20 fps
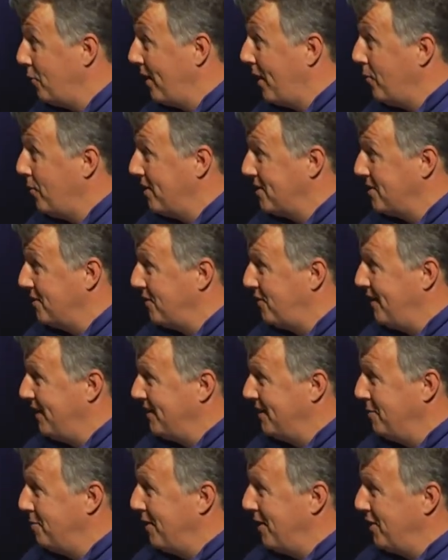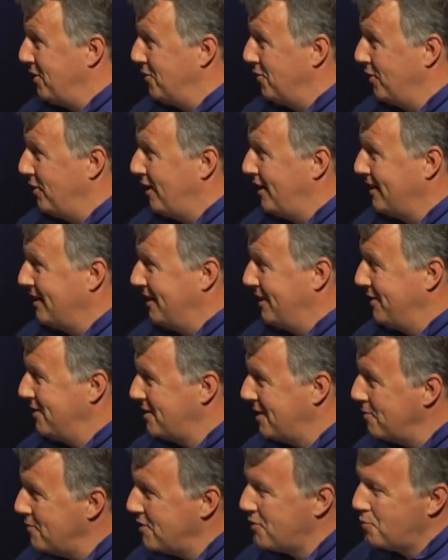That wasn't affected by your
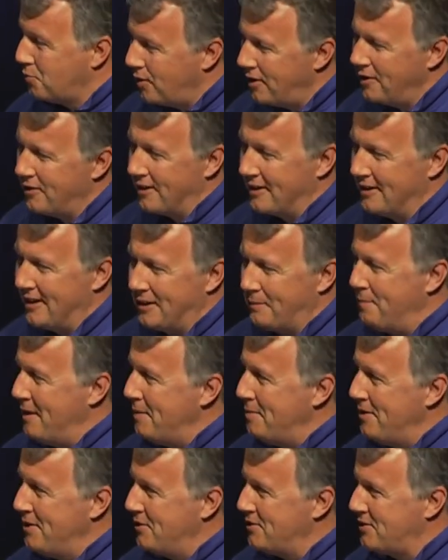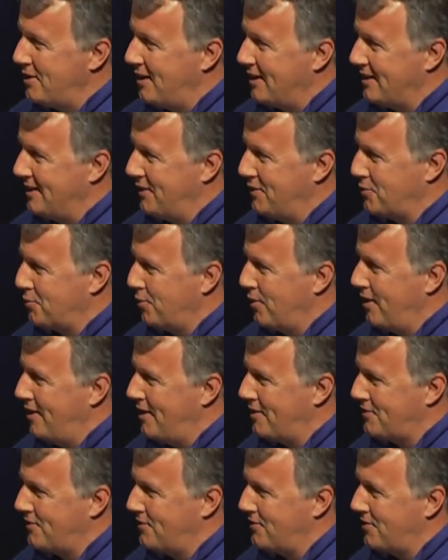lockdowns. I'm just wondering, like maybe those lockdowns were
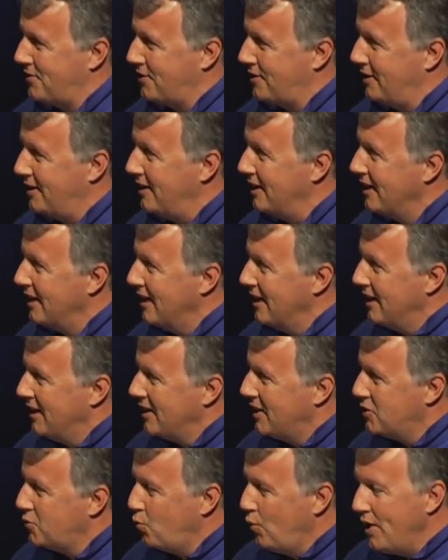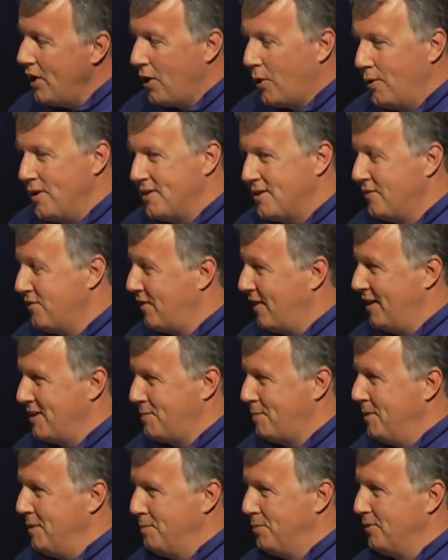unnecessary. Because we always advise
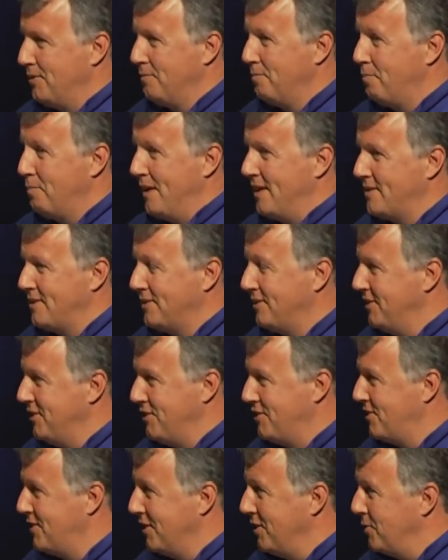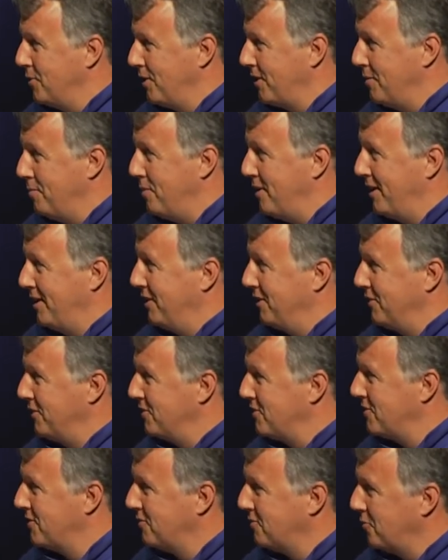people basically just ignore
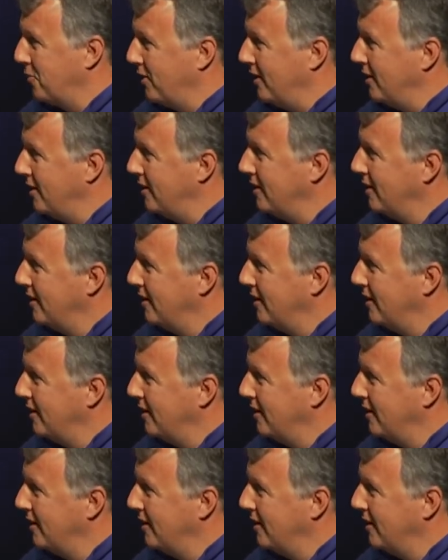competitors, right?